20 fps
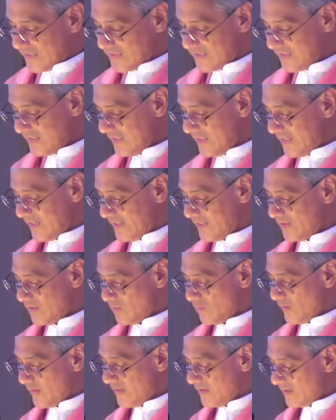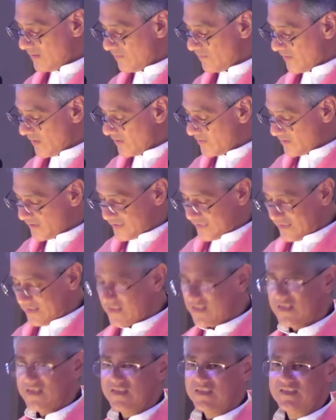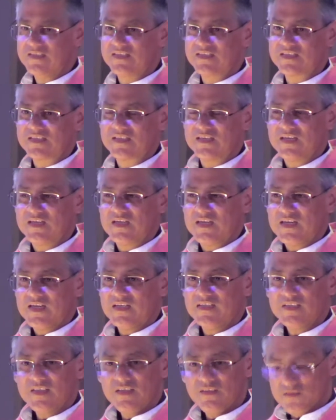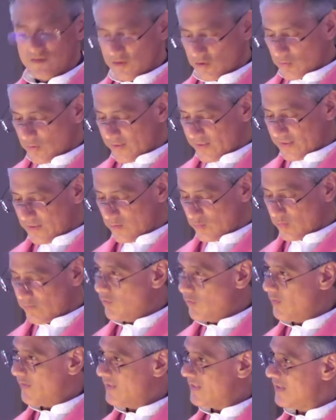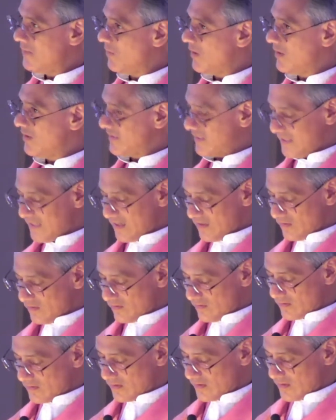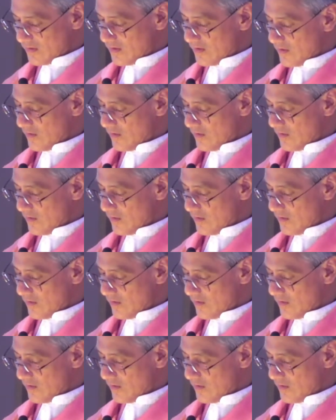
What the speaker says: They didn't like the way their father did things and either tried to avoid him altogether